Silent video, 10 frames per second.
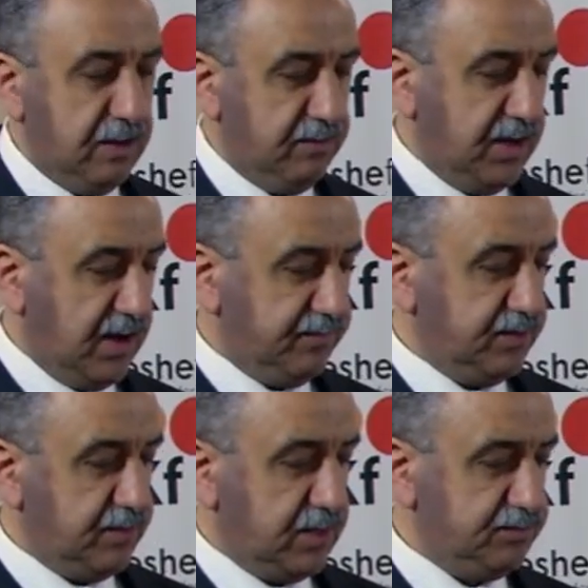We have
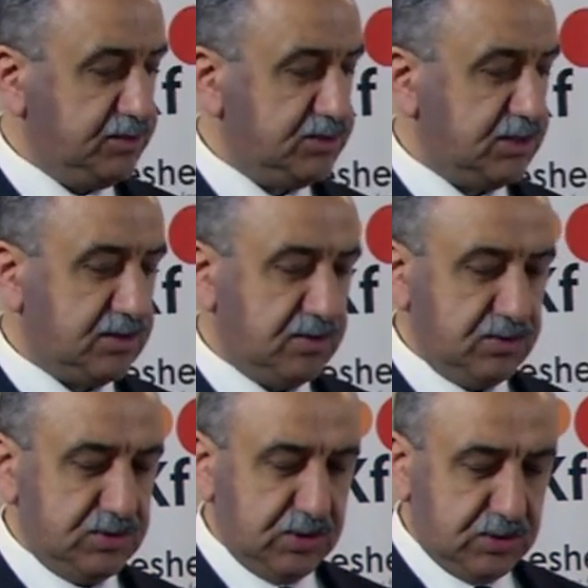developed this
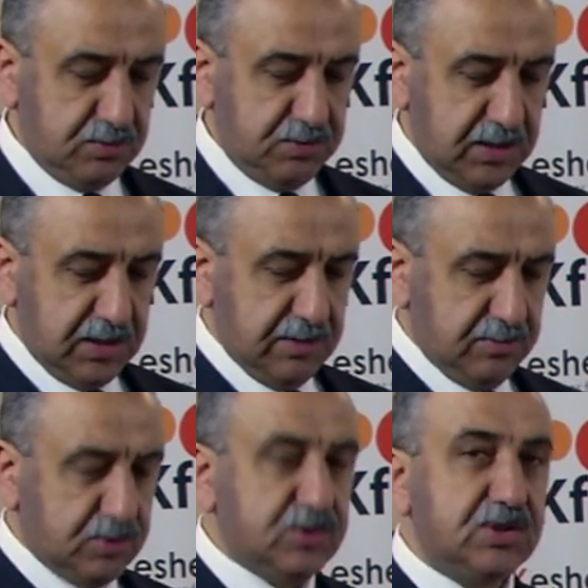technology to be
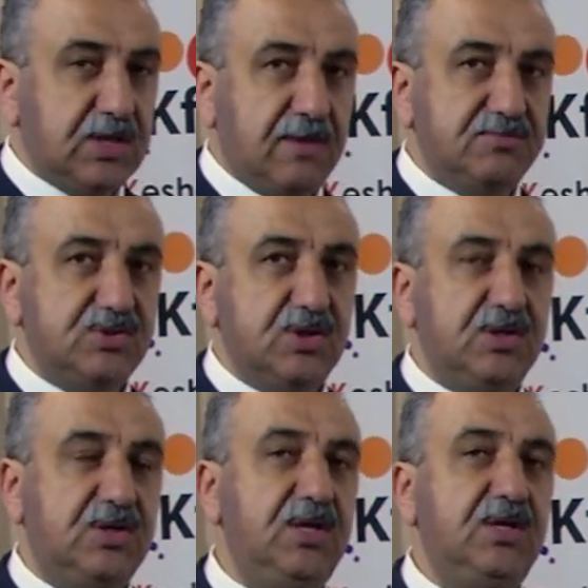able to capture
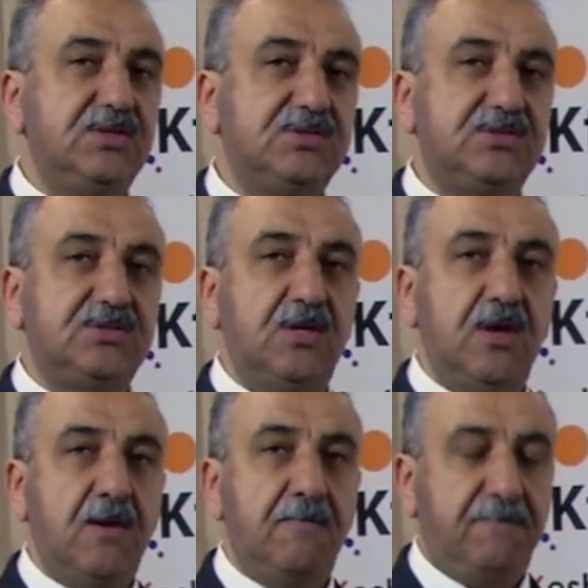these
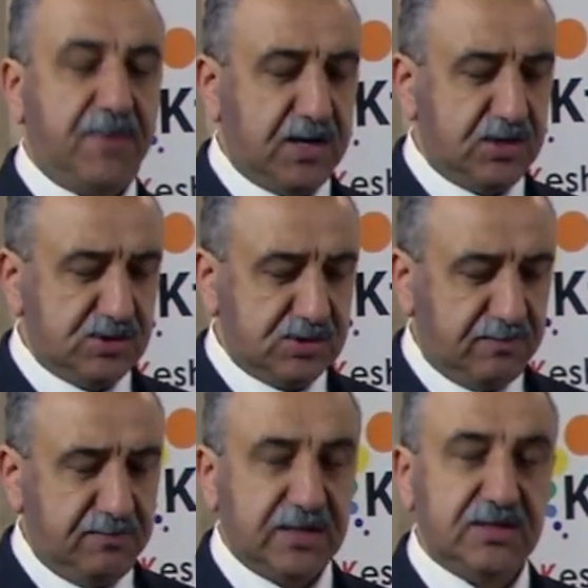packages
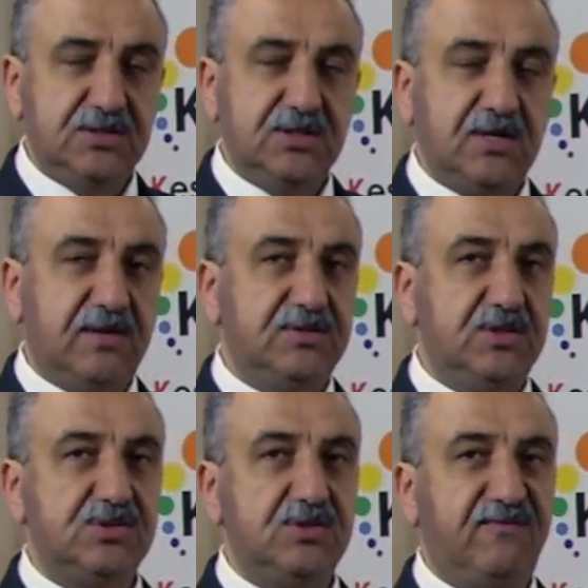of magnetic
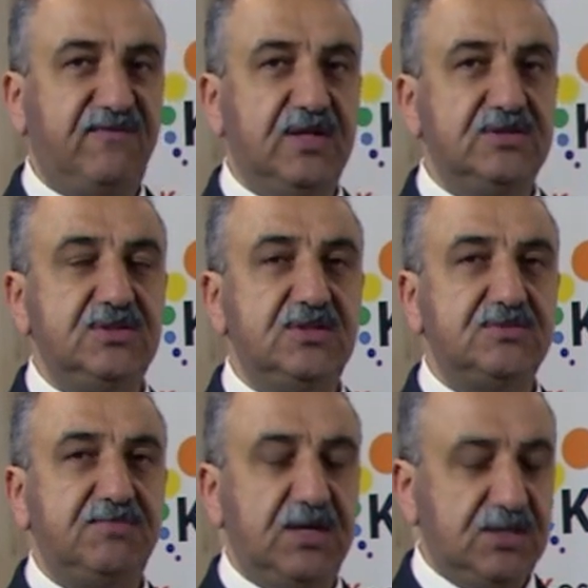gravitational fields in the
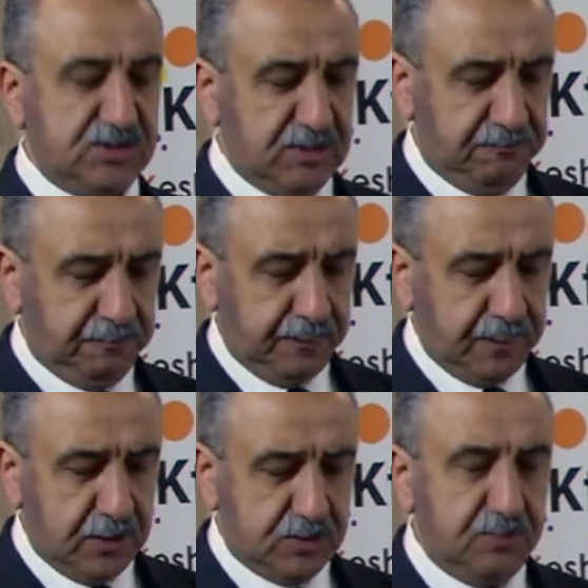space,
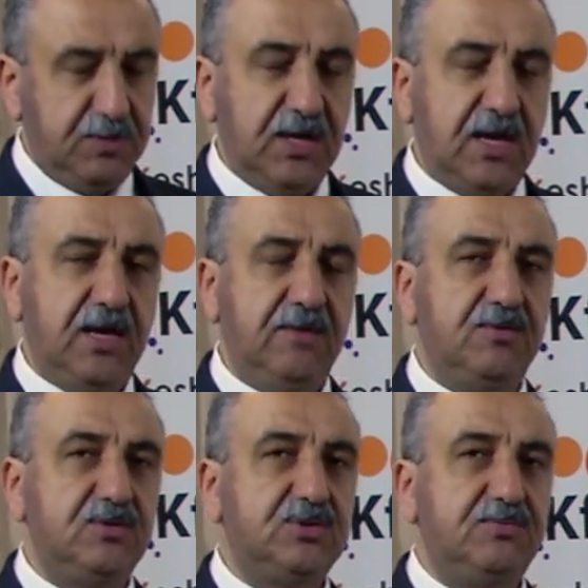to be
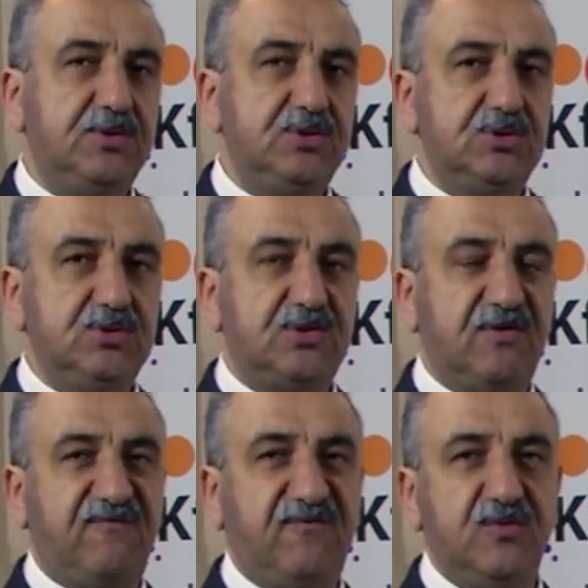able to produce
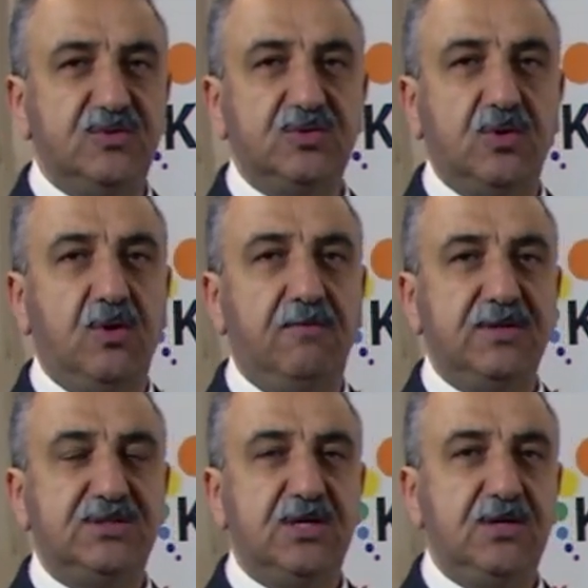food or
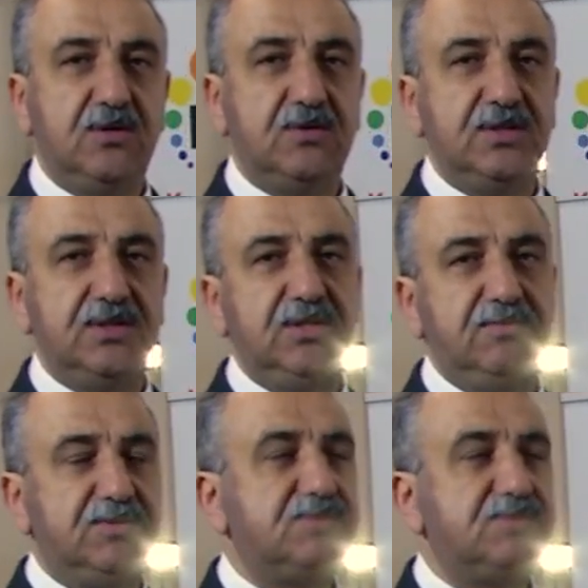material in deeper